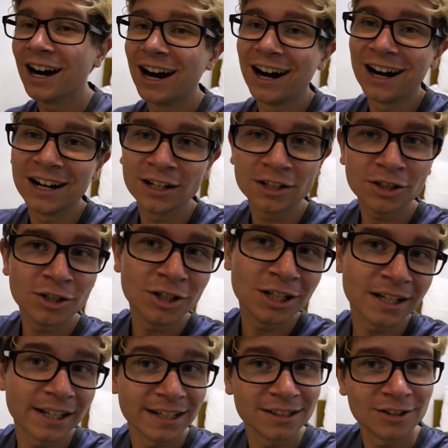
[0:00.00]
ang
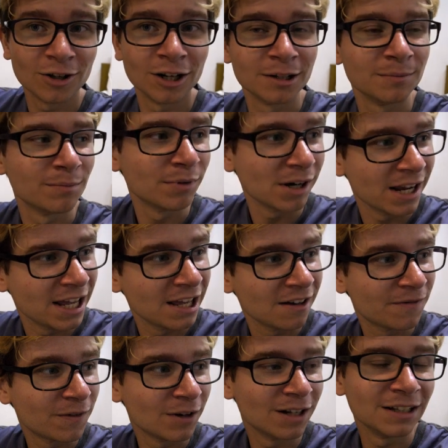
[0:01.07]
cook is on break
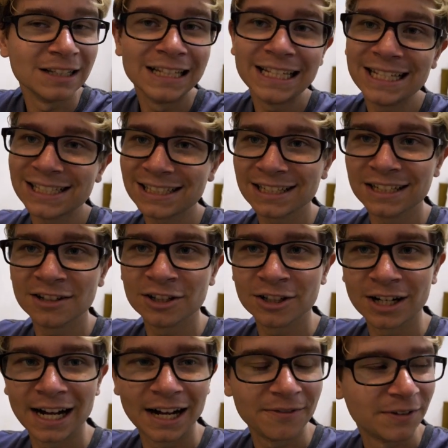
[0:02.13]
for at least
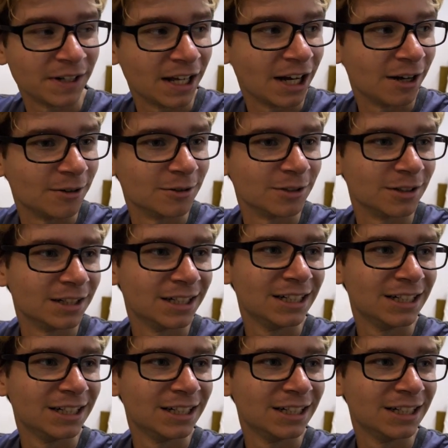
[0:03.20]
another half an hour.